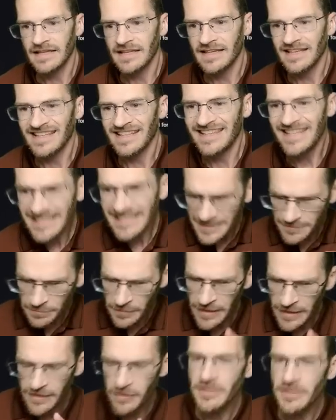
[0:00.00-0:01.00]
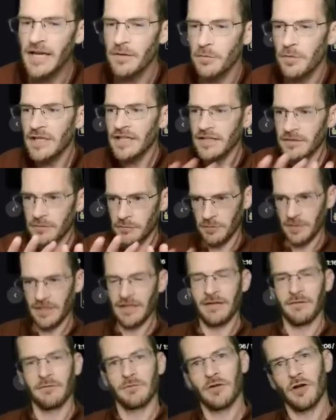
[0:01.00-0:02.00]
This one, okay, we're
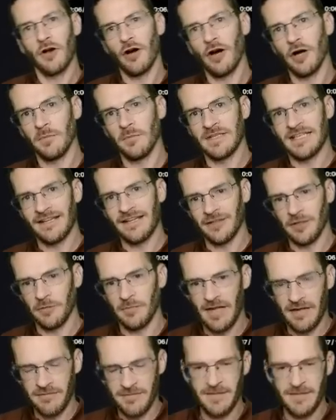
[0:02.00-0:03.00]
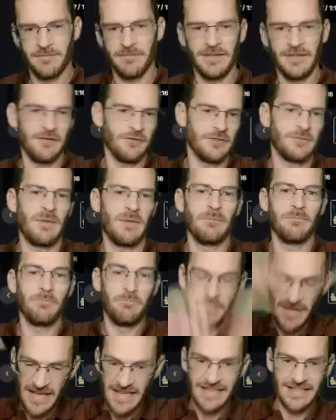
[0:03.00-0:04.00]
gonna calm it down a little bit. There's been
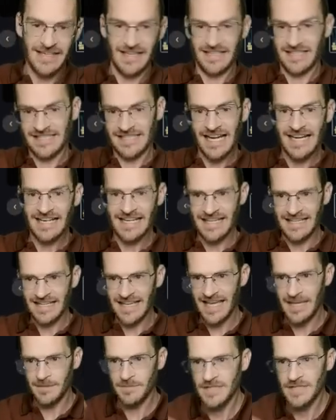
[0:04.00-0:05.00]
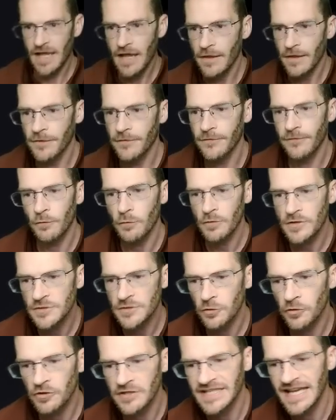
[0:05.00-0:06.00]
big, exciting games. The Forest
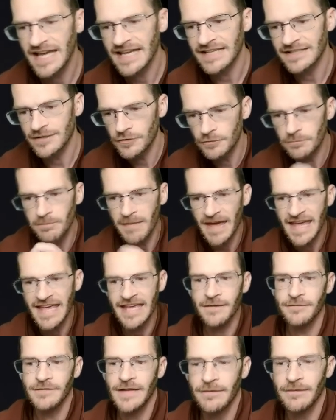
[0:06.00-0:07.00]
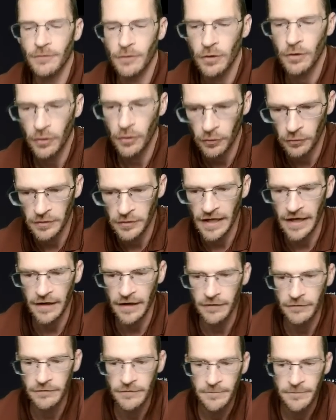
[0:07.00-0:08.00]
Quartet you may have never heard
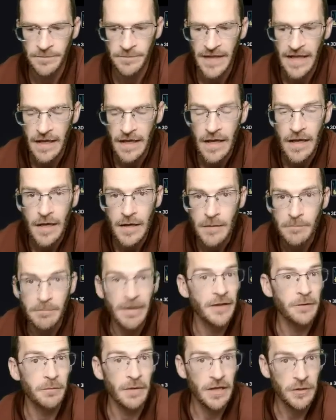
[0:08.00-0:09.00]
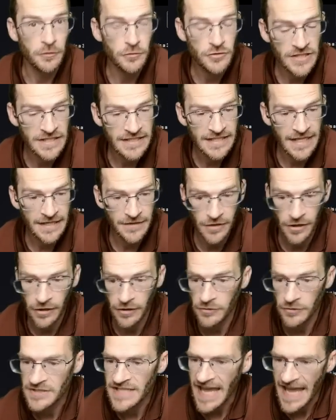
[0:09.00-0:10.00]
of. By the way, usually $10,
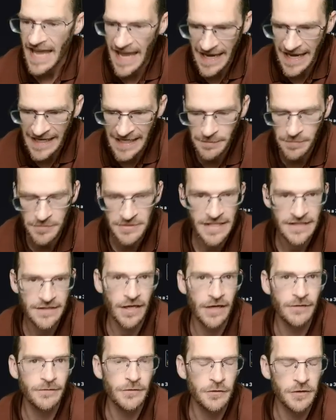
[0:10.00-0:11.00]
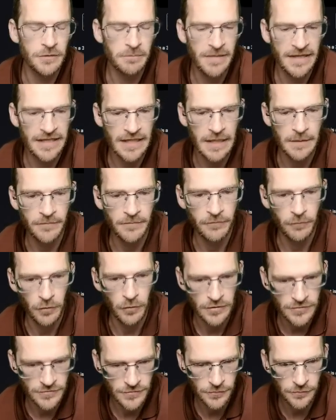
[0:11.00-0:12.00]
80% off. You can pick it up
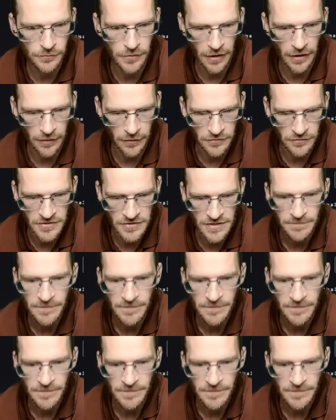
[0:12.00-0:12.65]
for $2.